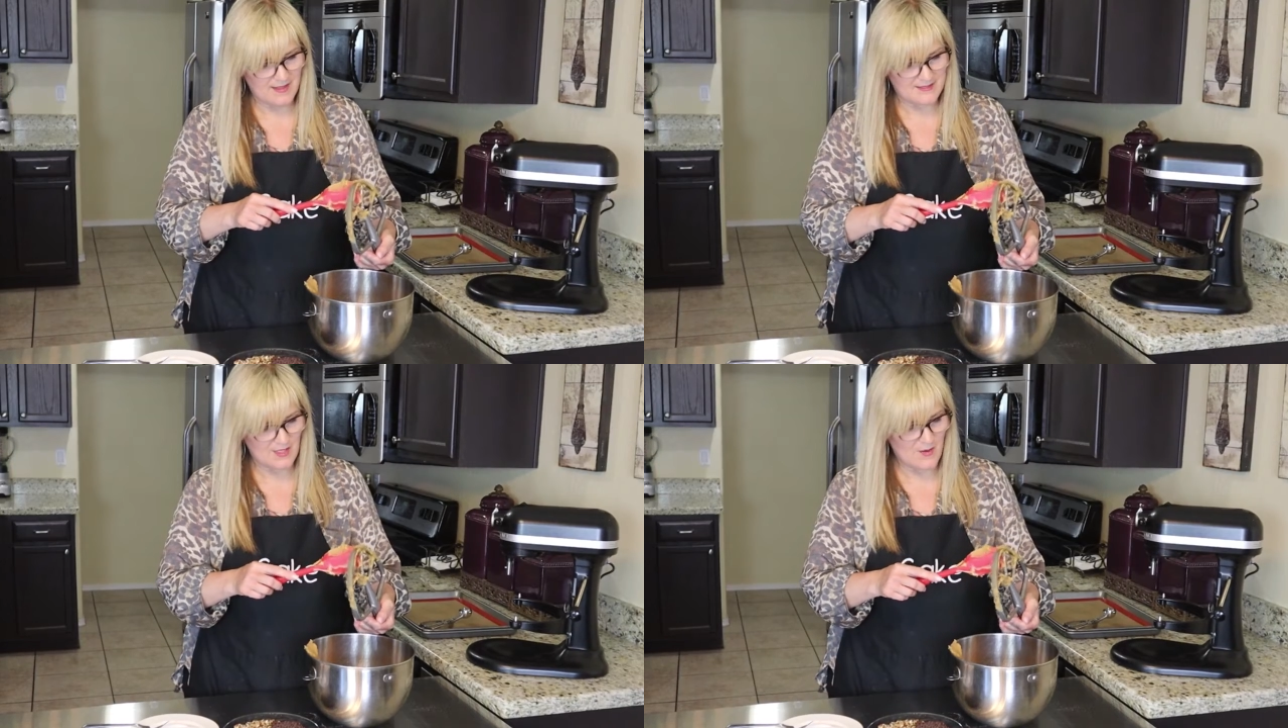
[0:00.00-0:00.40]

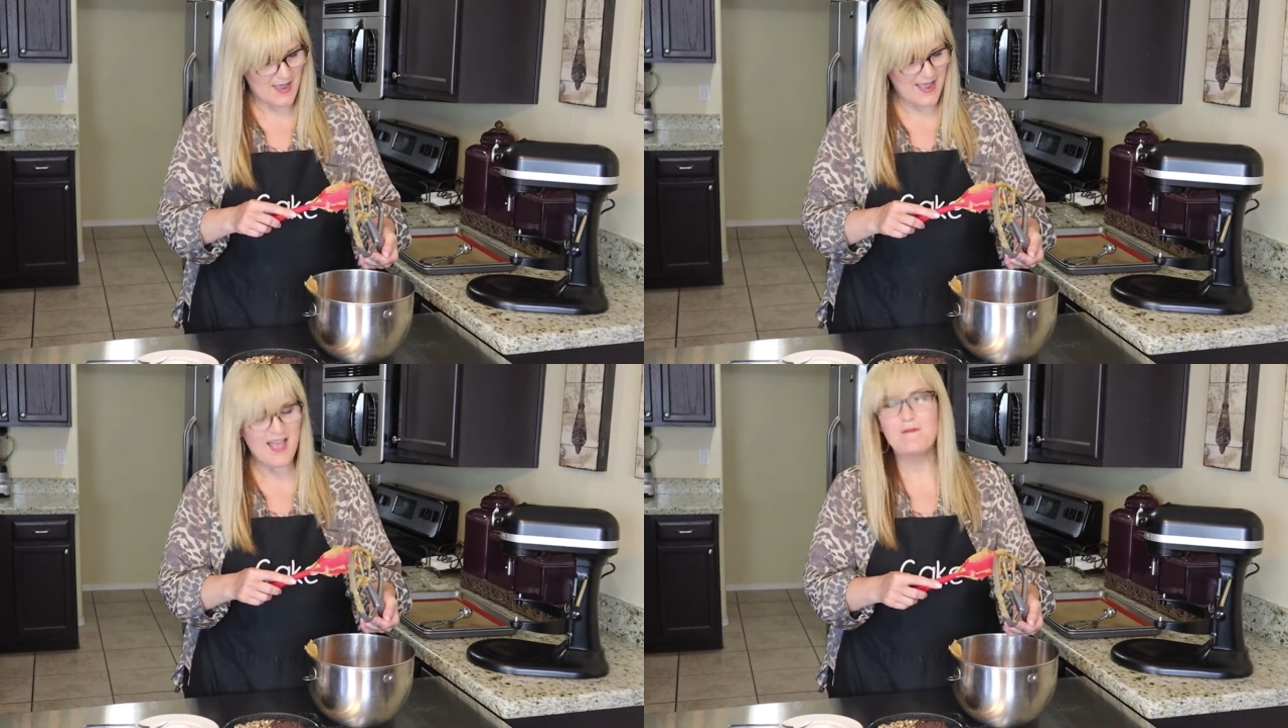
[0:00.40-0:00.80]
so
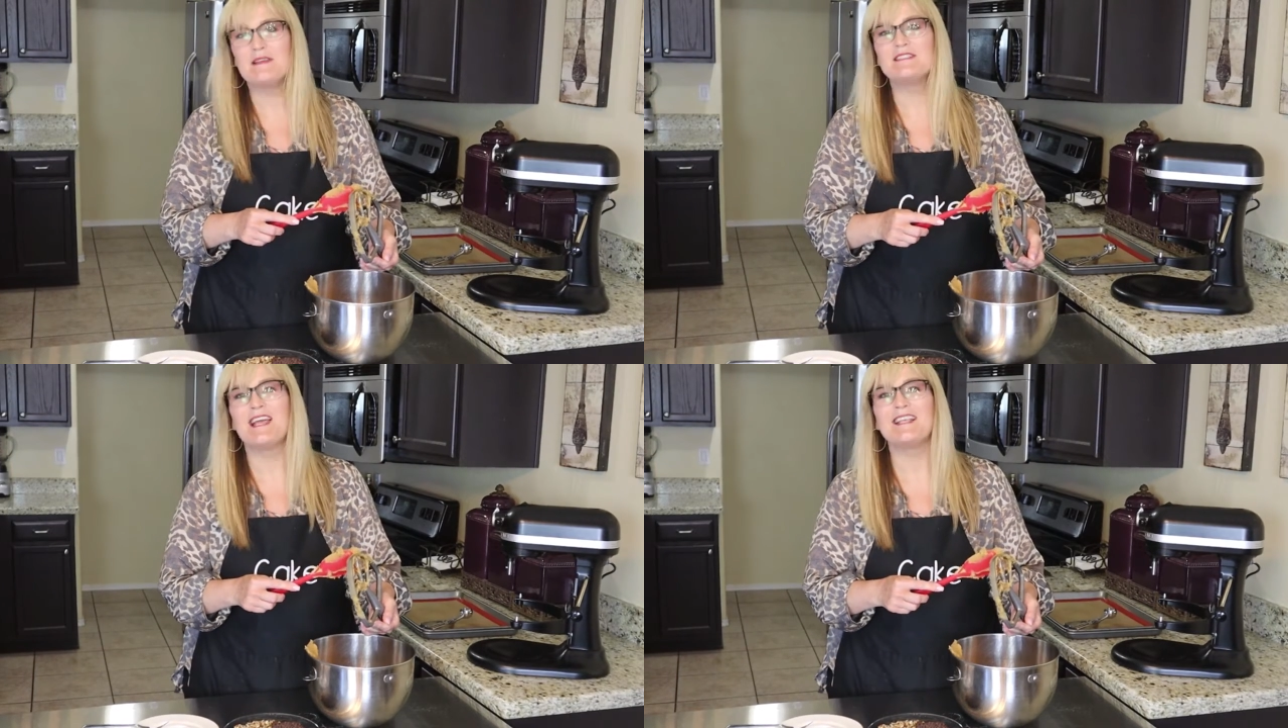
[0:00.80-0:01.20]
I have
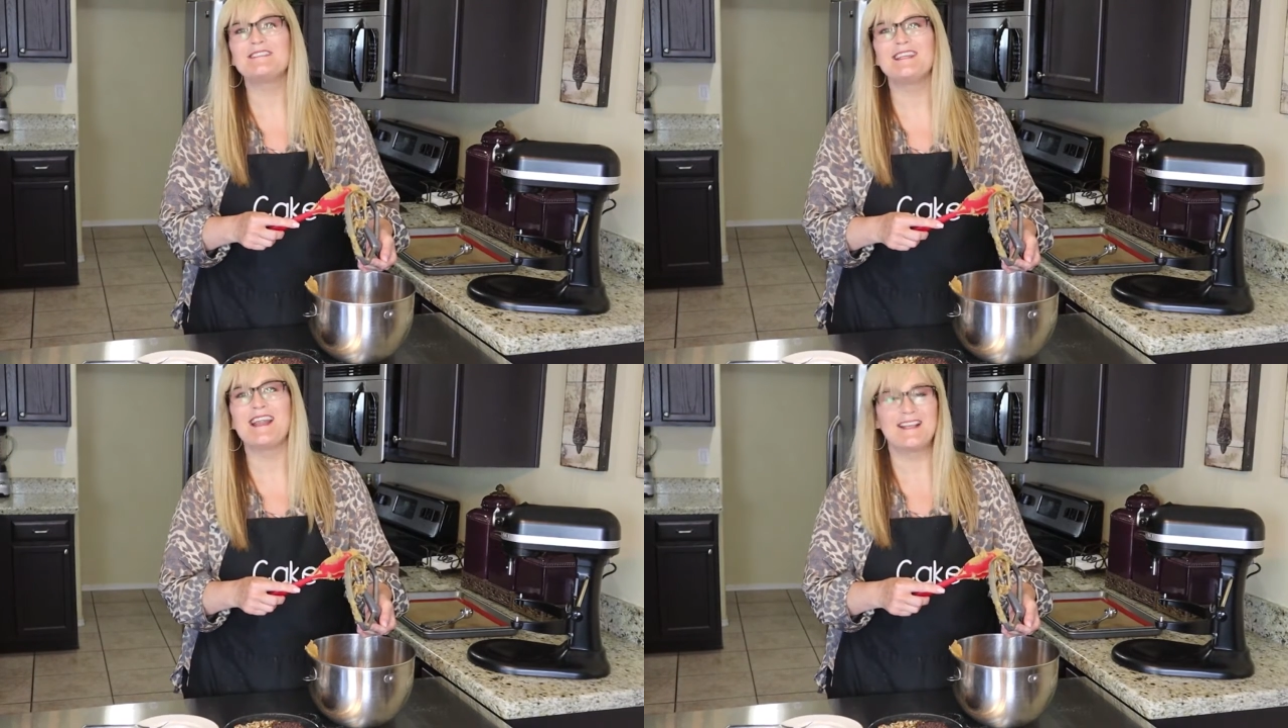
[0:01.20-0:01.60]
been
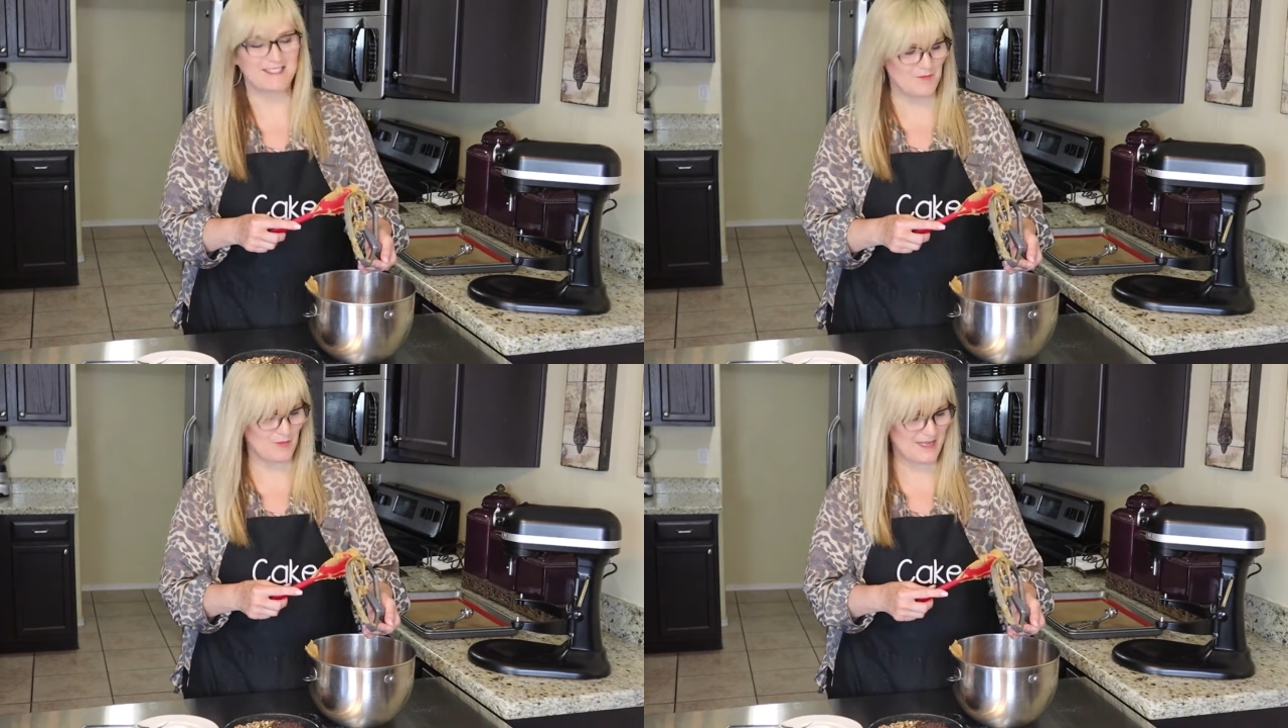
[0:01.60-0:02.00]
testing out
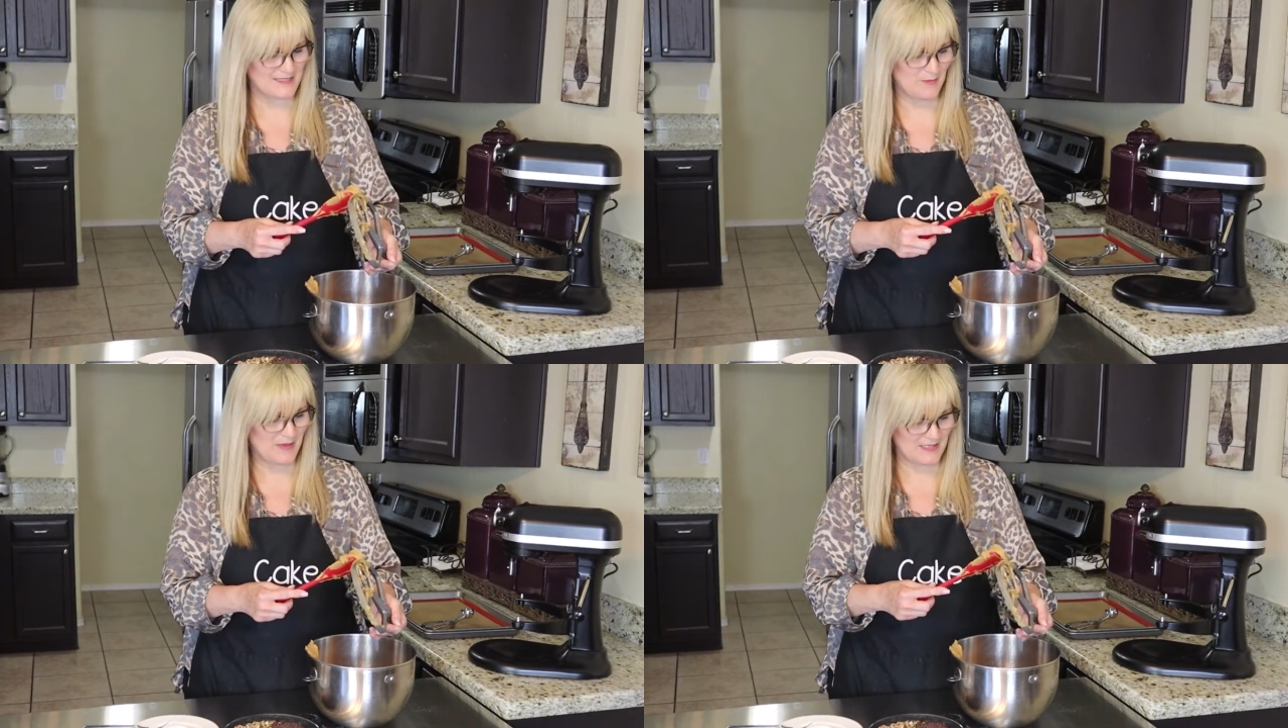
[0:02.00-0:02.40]
some
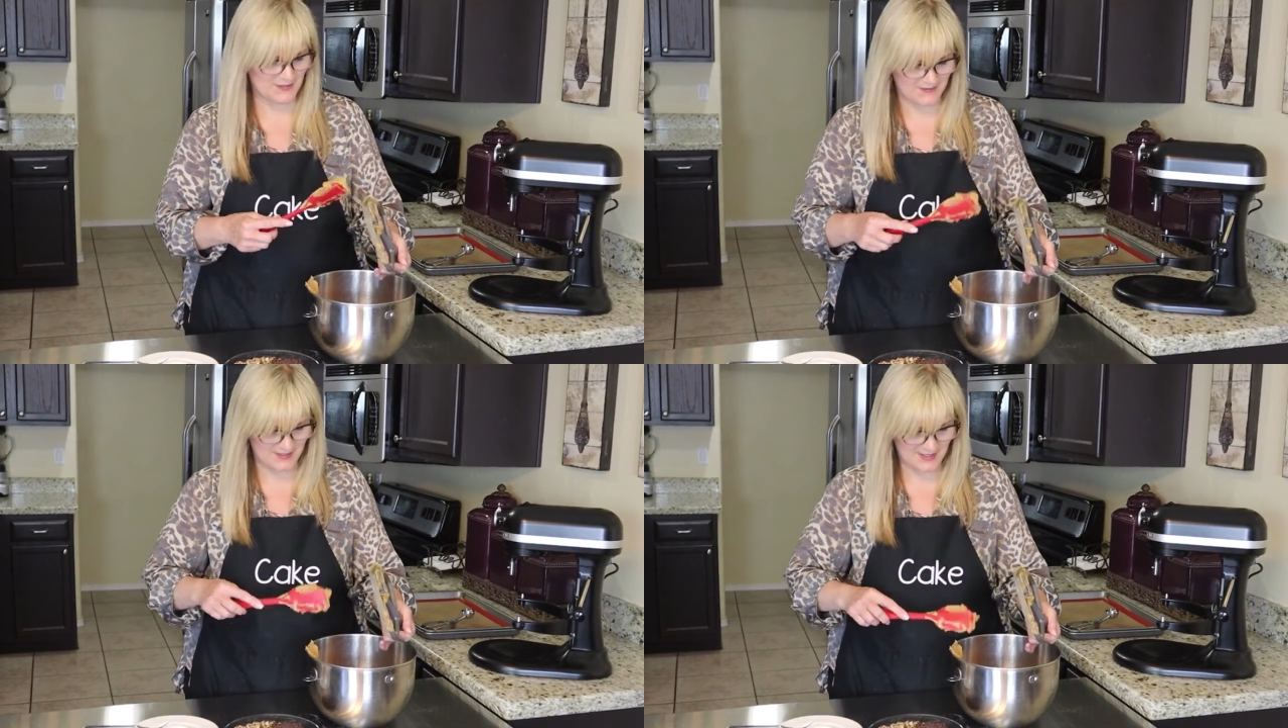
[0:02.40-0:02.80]

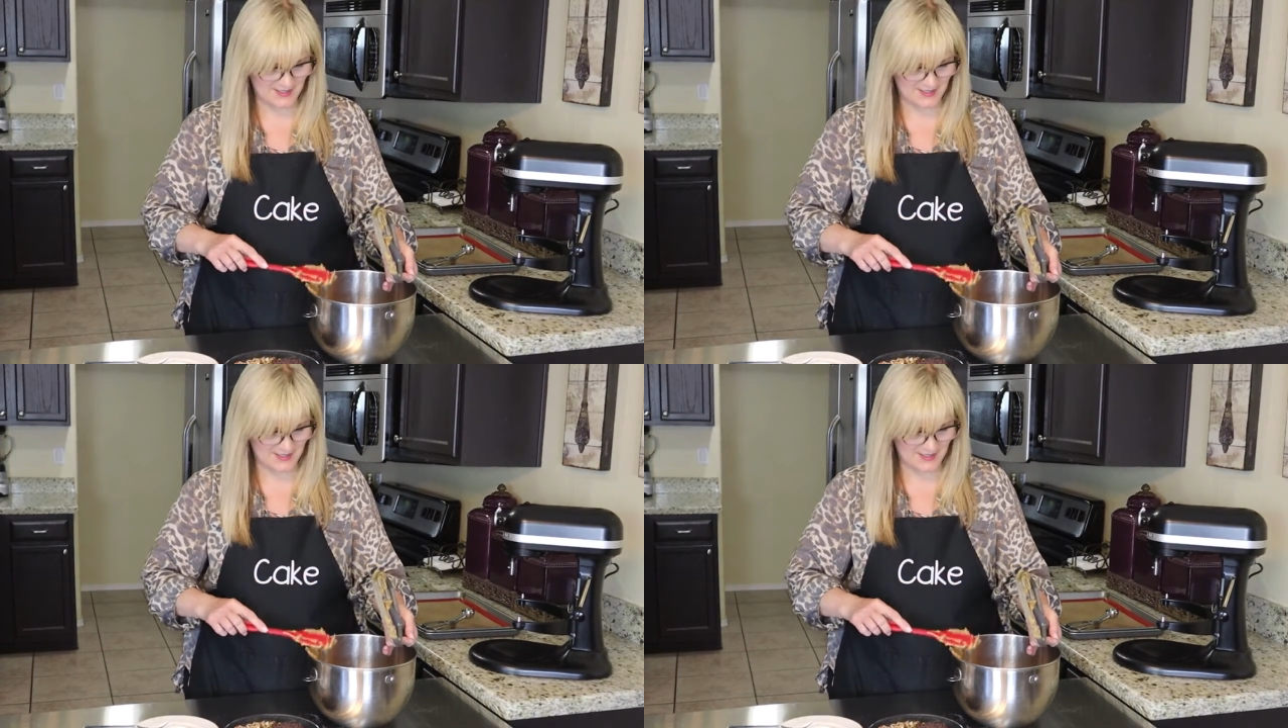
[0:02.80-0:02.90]
recipes for